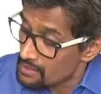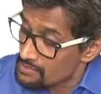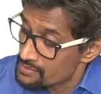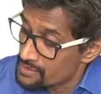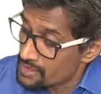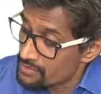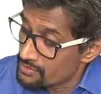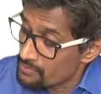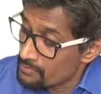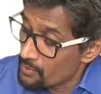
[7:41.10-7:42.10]

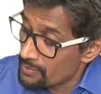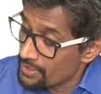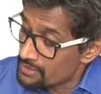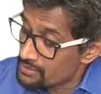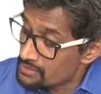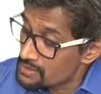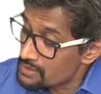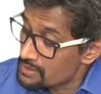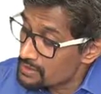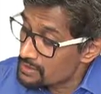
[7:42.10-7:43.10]
zero point
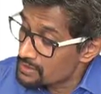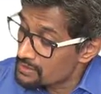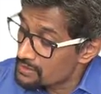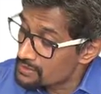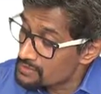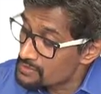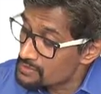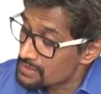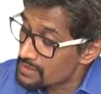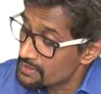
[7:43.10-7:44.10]

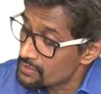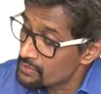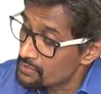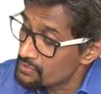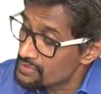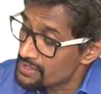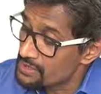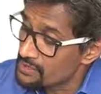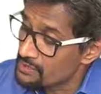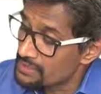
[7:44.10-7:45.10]
zero
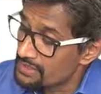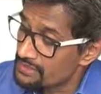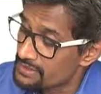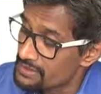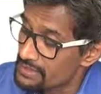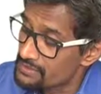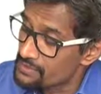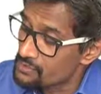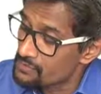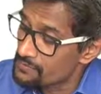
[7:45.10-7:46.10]
zero seven six
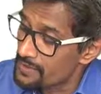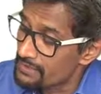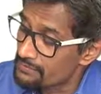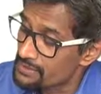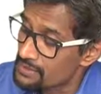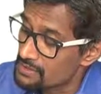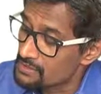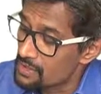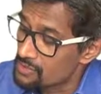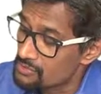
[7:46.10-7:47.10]
two five, which
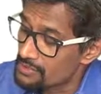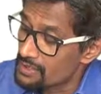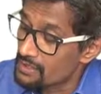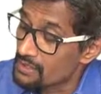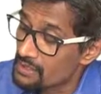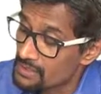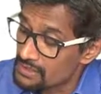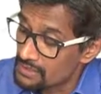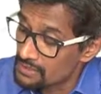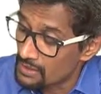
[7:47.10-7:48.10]
turns out to be
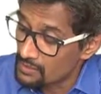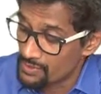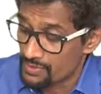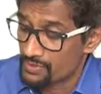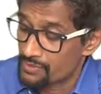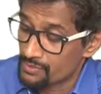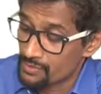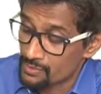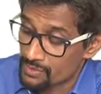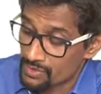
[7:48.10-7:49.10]
thirty thousand,
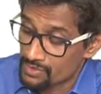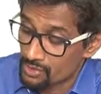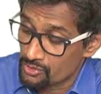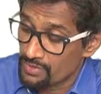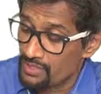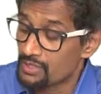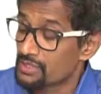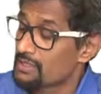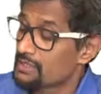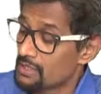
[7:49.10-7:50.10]
which works out to be
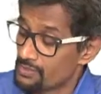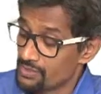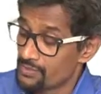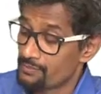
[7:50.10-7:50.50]
thirty thousand.